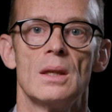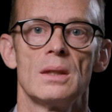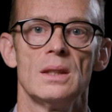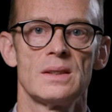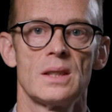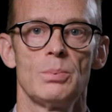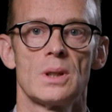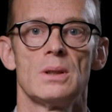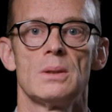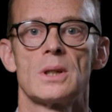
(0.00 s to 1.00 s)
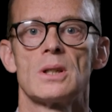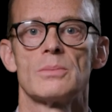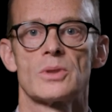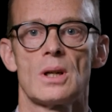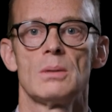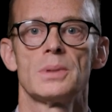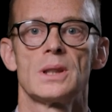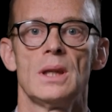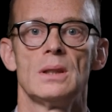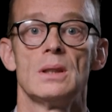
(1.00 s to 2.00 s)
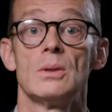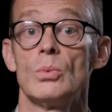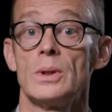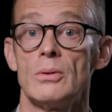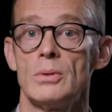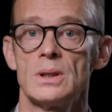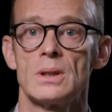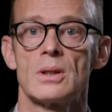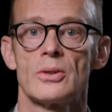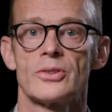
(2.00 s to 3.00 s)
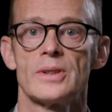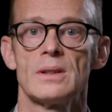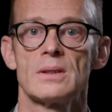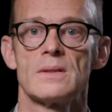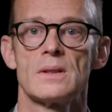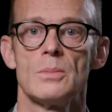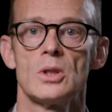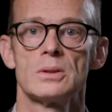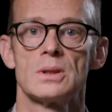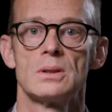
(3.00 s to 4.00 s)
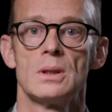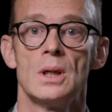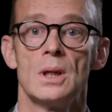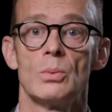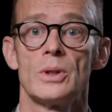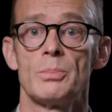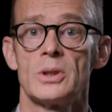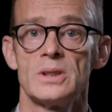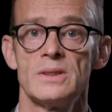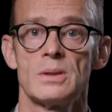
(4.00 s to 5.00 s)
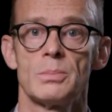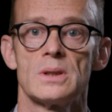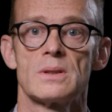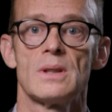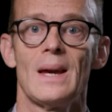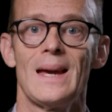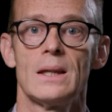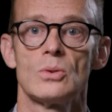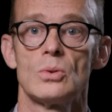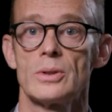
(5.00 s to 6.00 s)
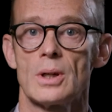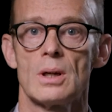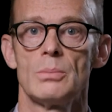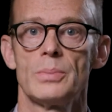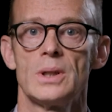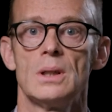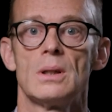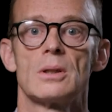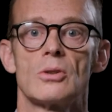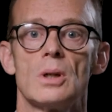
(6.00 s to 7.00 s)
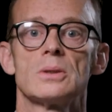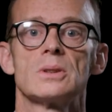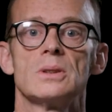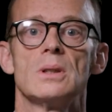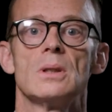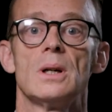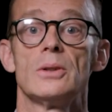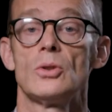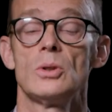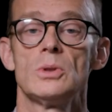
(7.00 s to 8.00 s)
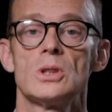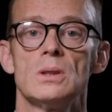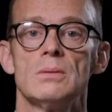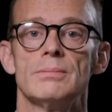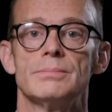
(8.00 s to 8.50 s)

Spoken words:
This typically becomes complicated when a written consent is demanded, where the participants and/or the company are granted anonymity.